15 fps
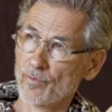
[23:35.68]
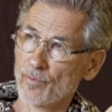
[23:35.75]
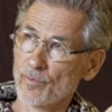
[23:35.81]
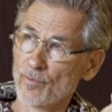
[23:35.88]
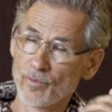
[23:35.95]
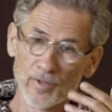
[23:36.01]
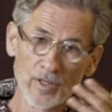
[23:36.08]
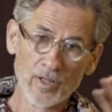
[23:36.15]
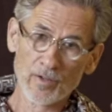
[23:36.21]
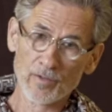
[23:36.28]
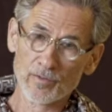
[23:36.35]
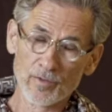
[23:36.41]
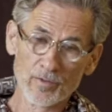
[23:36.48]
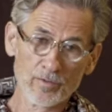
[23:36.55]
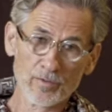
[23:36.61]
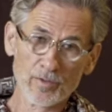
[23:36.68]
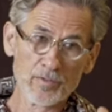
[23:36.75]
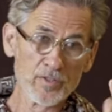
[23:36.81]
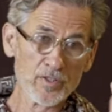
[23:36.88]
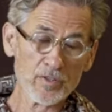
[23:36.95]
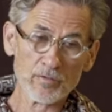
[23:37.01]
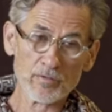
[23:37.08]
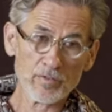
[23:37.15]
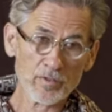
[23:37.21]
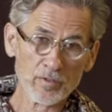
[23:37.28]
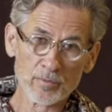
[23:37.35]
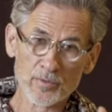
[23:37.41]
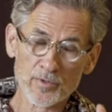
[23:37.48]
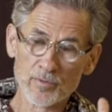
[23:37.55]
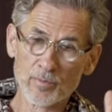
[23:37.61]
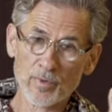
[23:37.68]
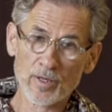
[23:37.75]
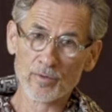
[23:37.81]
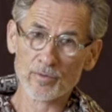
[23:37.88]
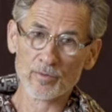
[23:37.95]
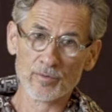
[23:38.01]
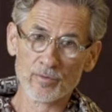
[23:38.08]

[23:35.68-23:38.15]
Yeah, we've seen films about